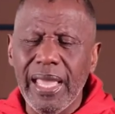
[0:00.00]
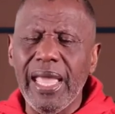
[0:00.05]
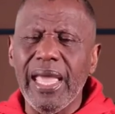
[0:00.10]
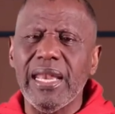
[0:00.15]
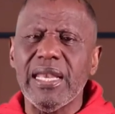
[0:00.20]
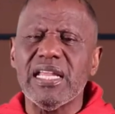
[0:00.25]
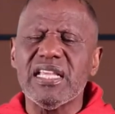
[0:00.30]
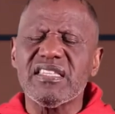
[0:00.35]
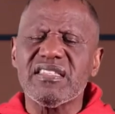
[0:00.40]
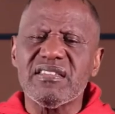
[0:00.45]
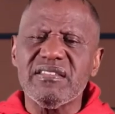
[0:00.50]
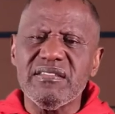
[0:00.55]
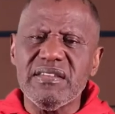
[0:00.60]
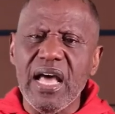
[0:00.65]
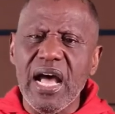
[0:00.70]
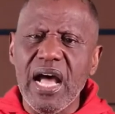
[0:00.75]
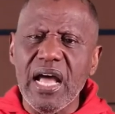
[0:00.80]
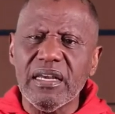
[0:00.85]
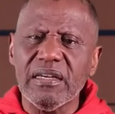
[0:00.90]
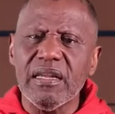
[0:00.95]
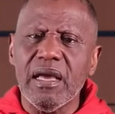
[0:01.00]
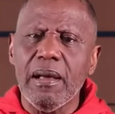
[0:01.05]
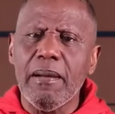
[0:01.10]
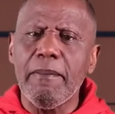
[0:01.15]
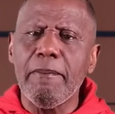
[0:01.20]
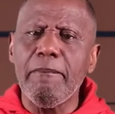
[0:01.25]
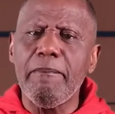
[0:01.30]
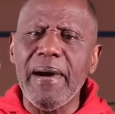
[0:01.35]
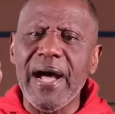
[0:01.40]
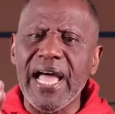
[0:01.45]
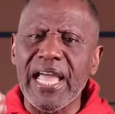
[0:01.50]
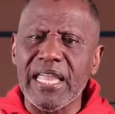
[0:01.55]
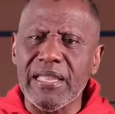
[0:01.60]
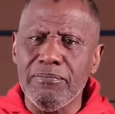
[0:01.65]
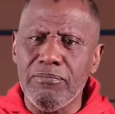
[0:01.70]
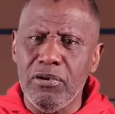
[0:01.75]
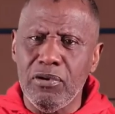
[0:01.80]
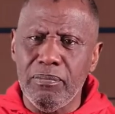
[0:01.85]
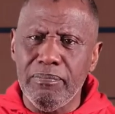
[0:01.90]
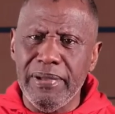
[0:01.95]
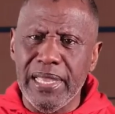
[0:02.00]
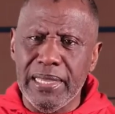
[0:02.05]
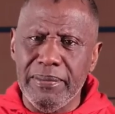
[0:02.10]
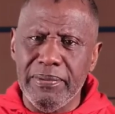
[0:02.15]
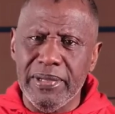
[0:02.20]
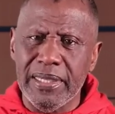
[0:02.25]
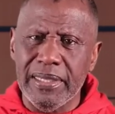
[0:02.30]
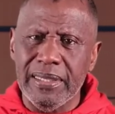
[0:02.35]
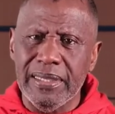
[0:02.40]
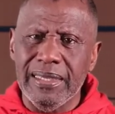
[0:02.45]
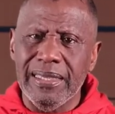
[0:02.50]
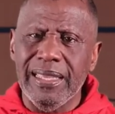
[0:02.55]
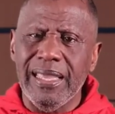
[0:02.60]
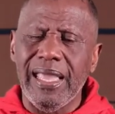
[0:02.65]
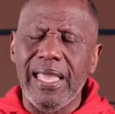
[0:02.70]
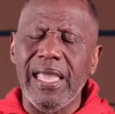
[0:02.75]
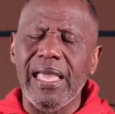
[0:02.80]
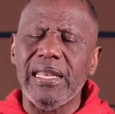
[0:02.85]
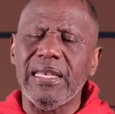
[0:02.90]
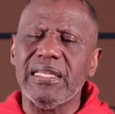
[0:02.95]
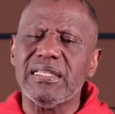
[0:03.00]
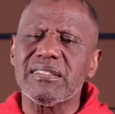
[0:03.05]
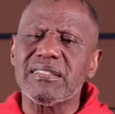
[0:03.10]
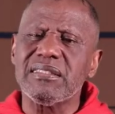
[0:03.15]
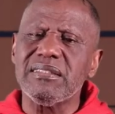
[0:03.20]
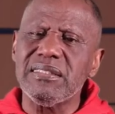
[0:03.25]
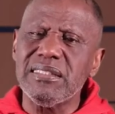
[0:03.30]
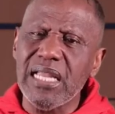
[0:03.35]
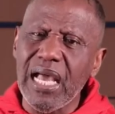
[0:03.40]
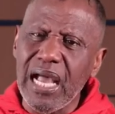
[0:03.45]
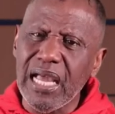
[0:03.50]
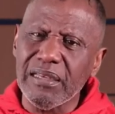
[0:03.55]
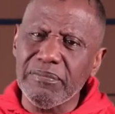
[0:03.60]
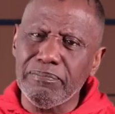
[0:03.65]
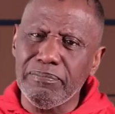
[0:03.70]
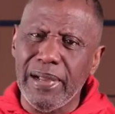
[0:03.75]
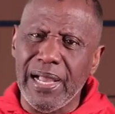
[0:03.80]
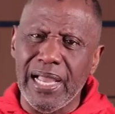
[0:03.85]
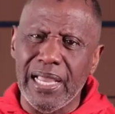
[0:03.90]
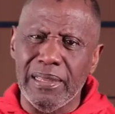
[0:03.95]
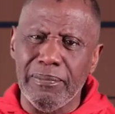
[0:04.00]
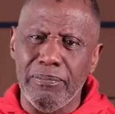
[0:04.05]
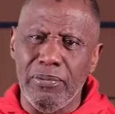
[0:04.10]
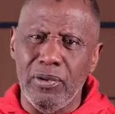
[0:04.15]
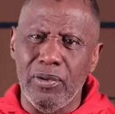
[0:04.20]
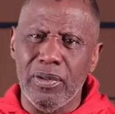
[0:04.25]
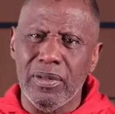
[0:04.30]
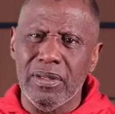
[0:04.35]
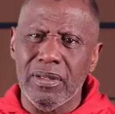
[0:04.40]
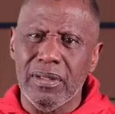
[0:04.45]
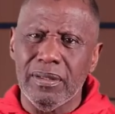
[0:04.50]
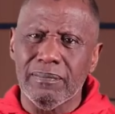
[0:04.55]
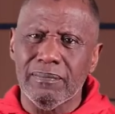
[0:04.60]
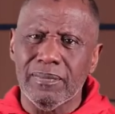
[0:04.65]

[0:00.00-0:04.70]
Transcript: And it's not Bible, baby. And it's not Bible.